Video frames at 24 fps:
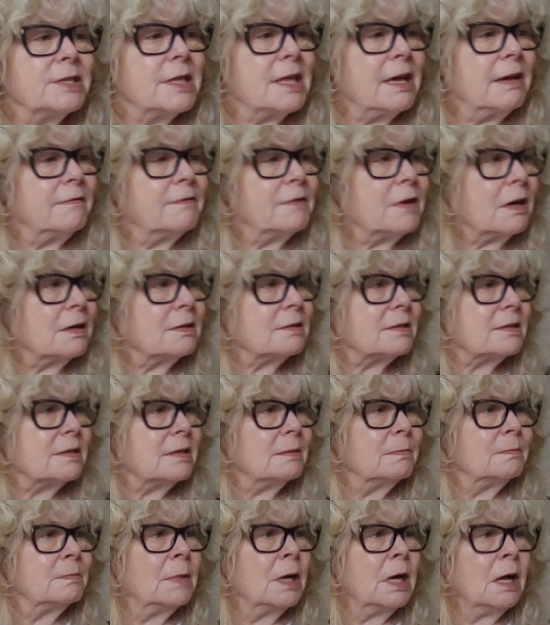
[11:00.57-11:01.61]
They've got
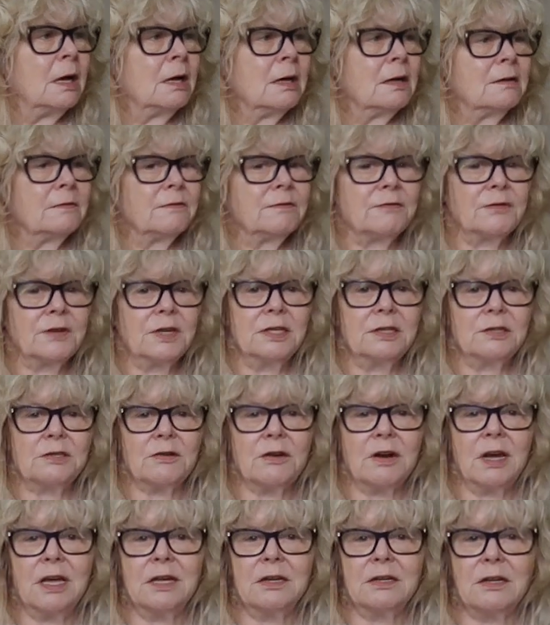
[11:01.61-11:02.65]
some free
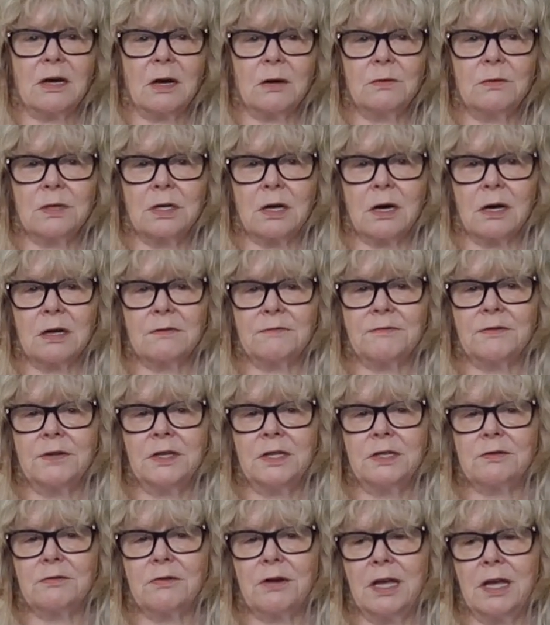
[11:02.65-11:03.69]
trade going on,
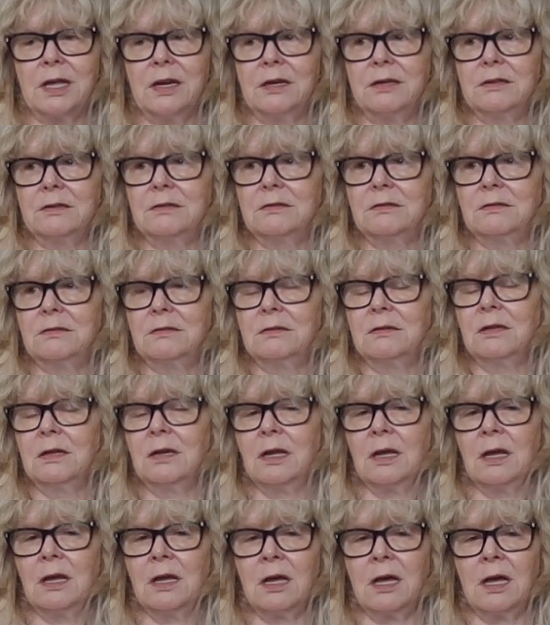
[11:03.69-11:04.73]
free trade
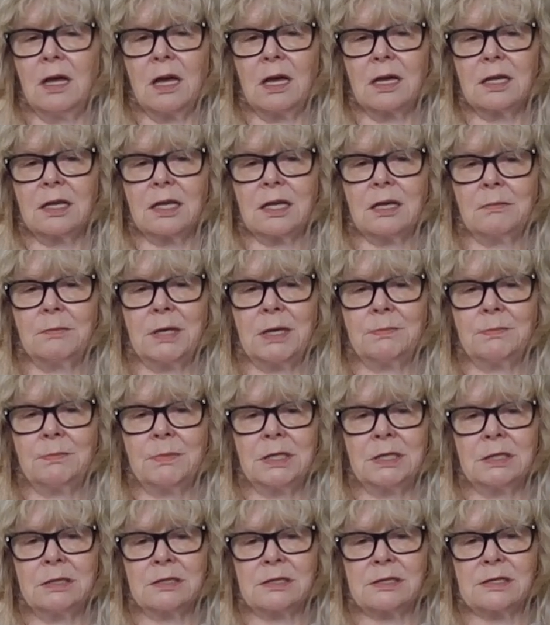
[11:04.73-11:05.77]

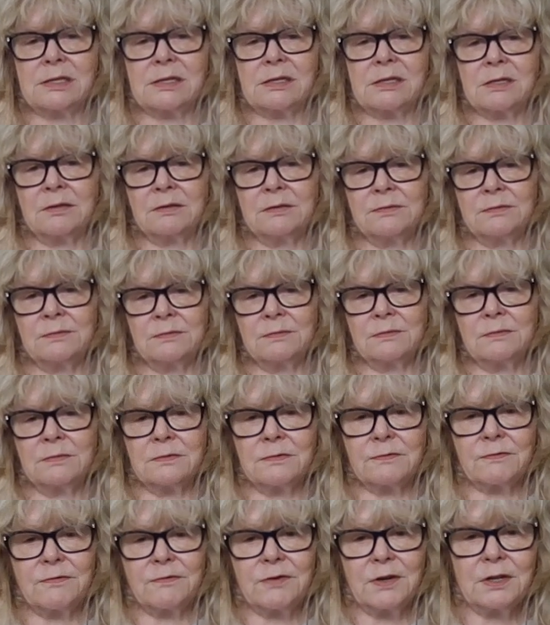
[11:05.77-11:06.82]
commitments,
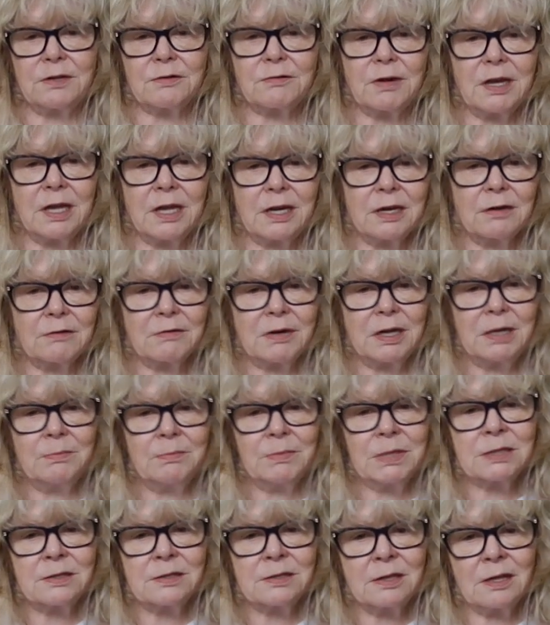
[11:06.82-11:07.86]
free trade
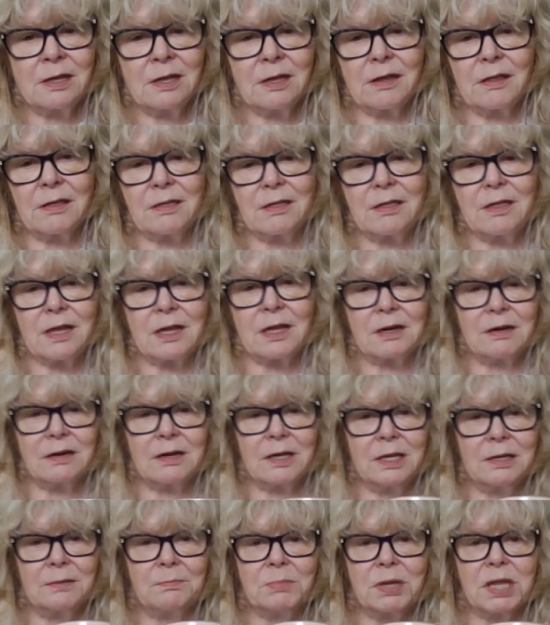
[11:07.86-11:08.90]
agreements that are
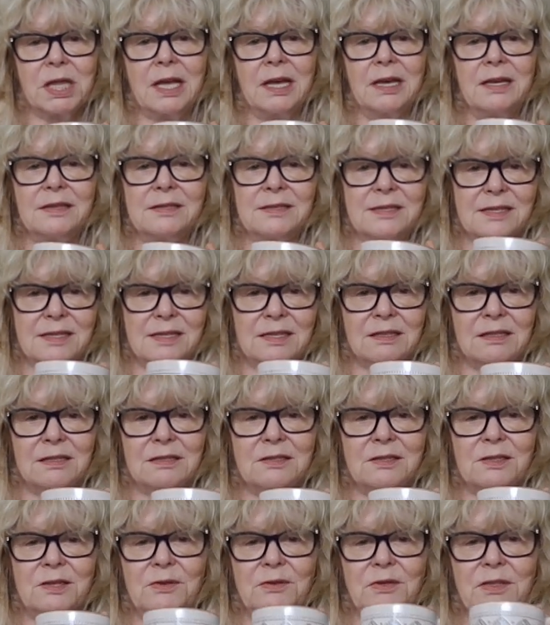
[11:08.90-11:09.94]
in place
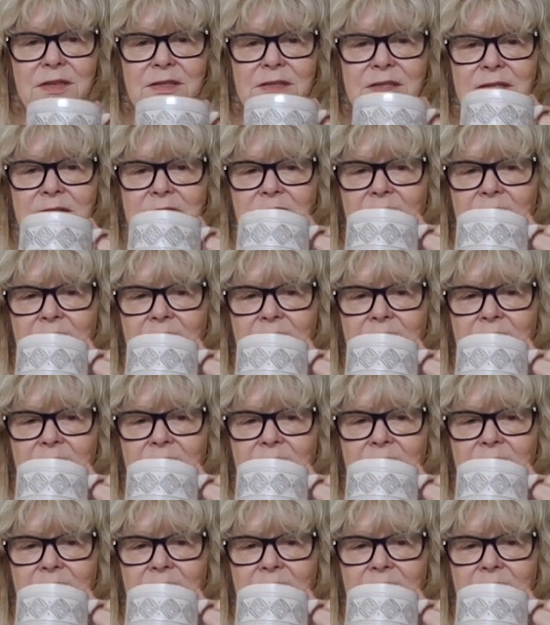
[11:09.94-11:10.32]
still to this